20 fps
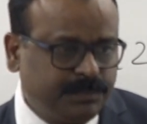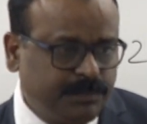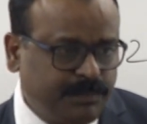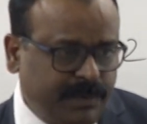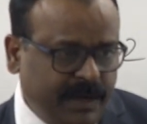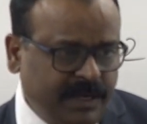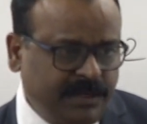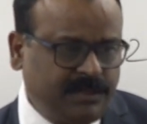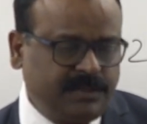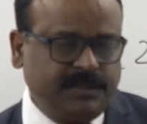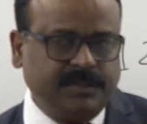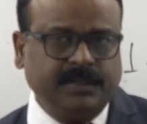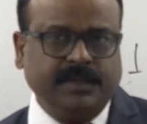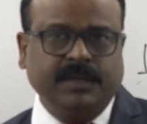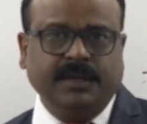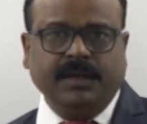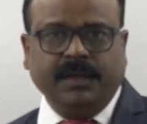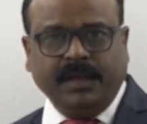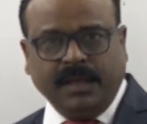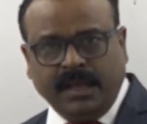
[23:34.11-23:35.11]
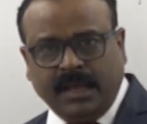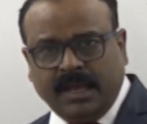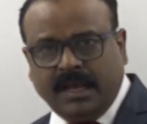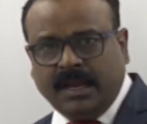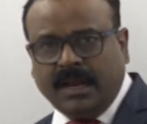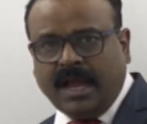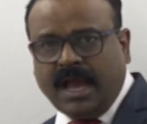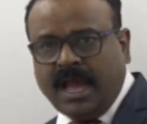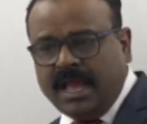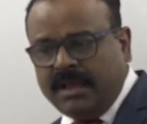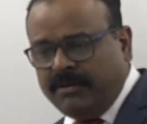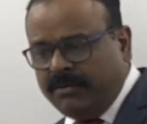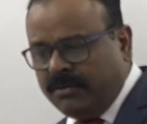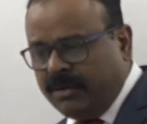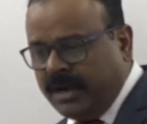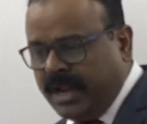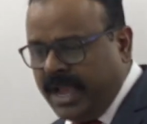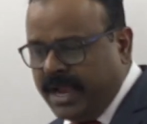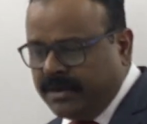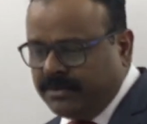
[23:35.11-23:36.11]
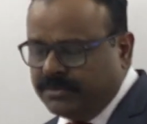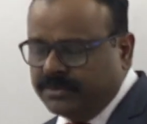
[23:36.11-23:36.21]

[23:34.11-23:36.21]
But here I would like